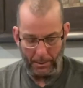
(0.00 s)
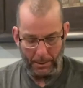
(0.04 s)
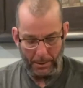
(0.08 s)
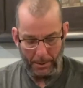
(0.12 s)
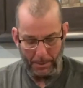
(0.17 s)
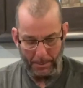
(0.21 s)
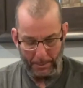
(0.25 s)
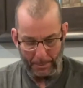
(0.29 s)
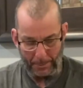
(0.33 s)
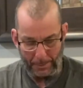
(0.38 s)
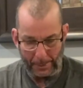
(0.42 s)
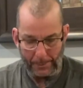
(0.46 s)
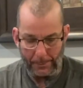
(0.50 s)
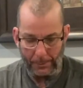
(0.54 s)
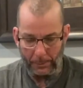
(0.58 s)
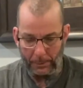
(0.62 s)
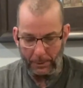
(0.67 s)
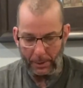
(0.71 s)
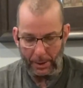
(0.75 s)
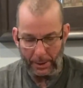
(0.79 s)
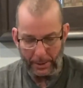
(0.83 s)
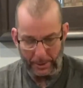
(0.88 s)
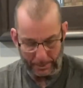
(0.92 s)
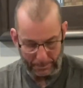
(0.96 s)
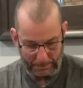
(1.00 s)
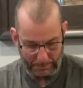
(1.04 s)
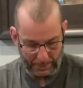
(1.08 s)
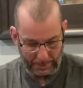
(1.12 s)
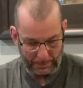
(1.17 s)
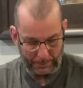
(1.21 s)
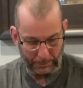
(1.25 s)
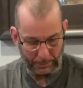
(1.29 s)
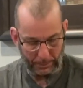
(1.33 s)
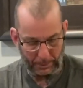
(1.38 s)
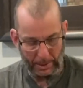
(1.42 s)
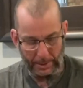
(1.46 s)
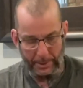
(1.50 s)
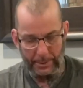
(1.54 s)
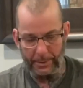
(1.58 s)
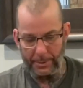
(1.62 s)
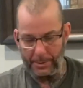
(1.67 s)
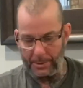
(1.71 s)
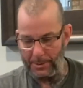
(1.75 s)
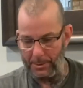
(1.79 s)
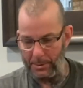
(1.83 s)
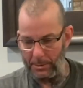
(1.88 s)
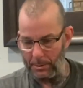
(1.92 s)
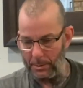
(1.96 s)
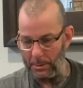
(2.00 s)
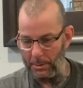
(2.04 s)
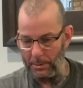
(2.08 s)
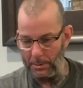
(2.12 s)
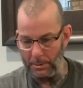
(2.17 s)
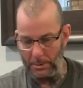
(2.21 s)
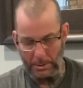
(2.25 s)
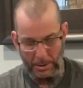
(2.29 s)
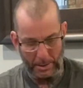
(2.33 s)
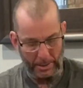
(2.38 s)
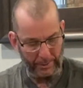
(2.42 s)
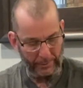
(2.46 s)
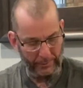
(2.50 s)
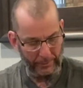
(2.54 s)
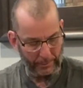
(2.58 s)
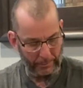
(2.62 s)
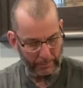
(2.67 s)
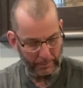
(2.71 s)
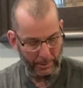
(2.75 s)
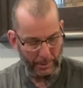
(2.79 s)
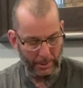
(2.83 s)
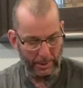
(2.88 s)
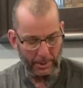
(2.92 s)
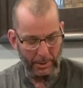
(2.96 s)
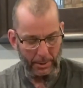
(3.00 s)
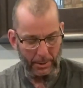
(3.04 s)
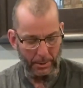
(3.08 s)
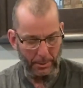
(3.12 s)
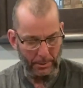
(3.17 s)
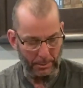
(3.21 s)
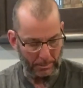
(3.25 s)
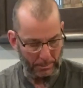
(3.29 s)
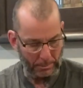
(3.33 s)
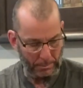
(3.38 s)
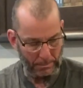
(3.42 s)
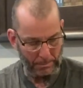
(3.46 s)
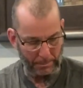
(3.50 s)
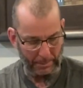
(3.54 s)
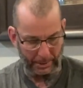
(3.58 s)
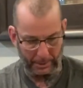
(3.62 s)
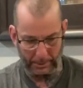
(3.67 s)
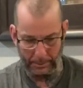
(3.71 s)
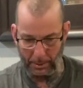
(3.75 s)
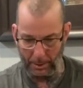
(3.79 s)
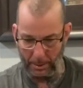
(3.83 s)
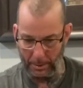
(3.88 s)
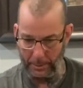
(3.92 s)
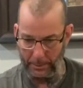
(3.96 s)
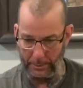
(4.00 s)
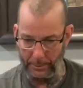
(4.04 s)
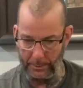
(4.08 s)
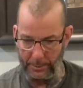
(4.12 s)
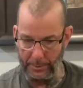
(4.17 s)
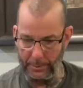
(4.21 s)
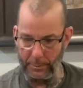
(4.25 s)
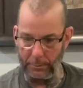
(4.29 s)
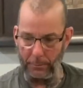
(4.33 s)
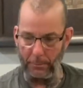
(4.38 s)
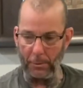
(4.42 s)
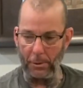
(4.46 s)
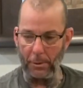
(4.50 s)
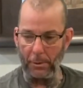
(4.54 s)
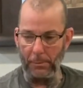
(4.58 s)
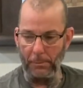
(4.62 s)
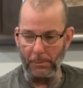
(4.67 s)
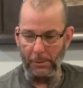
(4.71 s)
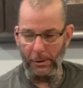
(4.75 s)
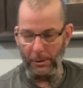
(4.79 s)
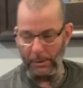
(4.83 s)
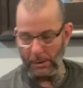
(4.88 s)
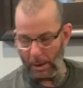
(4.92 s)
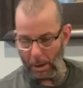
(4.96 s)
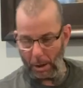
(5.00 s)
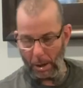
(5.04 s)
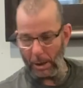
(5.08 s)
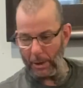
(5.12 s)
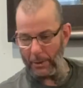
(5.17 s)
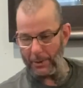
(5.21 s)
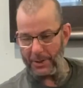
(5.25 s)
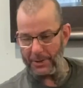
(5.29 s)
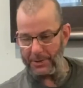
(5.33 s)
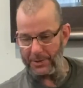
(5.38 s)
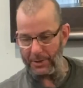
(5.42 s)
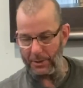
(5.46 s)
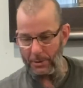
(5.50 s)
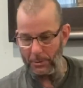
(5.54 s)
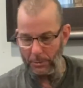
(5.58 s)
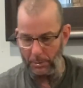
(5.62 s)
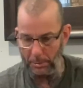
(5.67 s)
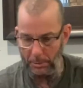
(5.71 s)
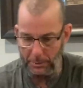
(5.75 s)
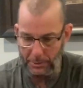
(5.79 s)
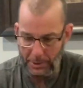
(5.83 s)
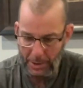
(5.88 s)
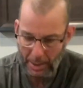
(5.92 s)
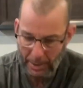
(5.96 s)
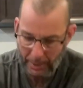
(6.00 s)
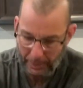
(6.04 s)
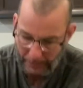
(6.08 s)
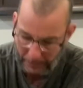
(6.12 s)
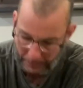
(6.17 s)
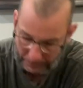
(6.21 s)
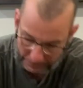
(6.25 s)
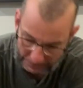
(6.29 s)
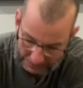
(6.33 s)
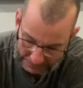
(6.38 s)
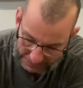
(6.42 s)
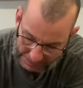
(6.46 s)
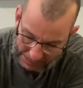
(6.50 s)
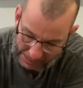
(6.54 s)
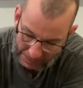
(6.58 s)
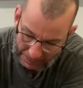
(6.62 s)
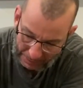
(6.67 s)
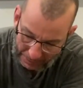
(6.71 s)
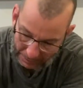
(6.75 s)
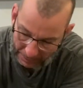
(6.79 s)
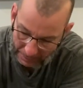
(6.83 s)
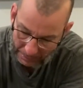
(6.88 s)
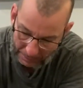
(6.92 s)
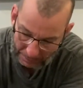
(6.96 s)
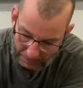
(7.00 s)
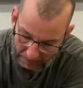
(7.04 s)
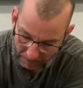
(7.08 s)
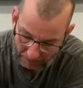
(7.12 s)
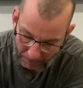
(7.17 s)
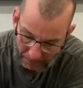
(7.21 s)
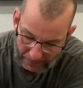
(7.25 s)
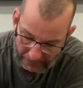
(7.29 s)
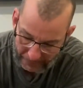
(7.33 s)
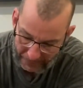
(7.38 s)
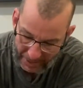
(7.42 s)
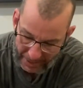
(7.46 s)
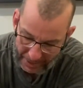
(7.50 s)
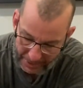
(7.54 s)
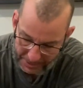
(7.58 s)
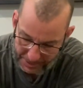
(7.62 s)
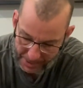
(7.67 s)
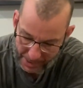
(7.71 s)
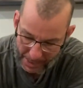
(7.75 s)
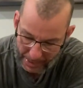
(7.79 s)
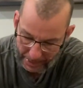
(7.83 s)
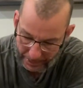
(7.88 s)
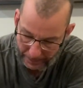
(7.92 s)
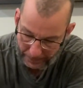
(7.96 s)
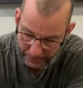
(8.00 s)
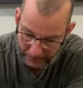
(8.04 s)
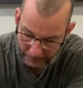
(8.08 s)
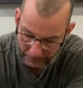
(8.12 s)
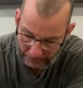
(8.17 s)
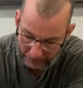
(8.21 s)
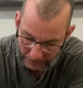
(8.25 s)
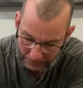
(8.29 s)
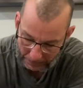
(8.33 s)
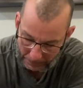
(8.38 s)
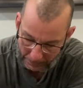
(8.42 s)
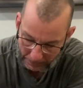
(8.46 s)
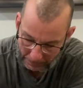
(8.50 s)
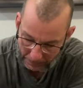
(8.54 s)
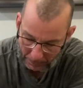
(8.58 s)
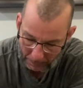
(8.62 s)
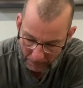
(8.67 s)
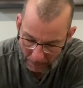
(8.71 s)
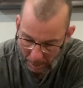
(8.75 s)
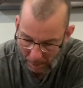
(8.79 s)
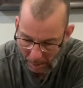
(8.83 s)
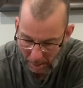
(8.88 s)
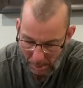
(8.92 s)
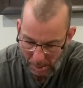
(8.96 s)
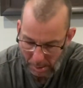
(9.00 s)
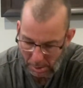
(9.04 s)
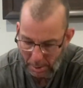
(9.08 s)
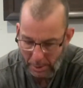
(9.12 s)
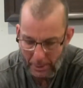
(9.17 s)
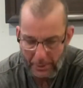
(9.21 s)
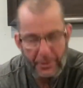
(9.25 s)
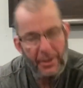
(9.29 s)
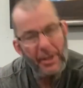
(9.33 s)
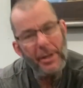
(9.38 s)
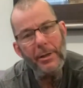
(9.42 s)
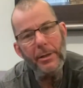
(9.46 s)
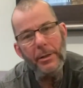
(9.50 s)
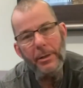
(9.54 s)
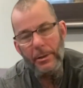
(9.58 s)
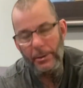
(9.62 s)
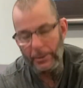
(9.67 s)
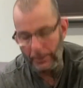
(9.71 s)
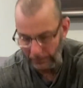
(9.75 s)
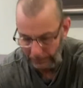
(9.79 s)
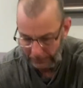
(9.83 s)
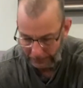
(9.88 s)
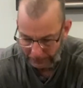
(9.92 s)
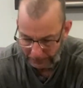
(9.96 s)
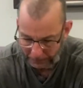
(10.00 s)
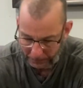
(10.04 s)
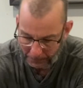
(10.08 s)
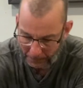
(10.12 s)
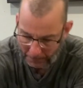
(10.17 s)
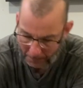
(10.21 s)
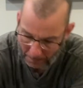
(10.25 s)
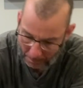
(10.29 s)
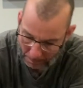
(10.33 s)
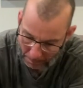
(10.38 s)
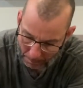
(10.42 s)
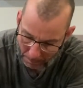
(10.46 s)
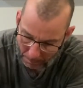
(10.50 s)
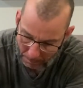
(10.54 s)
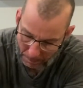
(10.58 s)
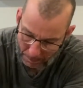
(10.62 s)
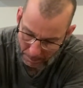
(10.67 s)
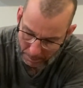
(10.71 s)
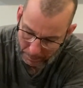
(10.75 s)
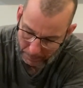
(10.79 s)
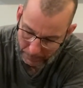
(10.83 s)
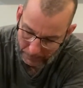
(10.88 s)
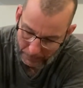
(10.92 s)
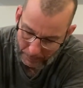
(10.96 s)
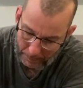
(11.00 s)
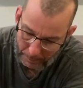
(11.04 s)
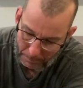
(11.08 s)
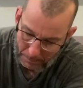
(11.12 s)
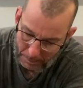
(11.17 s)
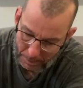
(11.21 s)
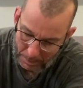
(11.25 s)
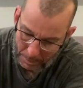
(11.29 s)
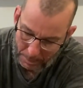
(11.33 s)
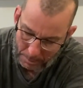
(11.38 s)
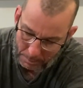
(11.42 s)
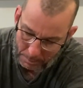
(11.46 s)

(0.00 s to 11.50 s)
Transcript: But people like it. People like this look. Everywhere I go, McDonald's, Walmart. Oh, that's a cool jacket. I love that jacket. Oh, thank you. Thank you very much.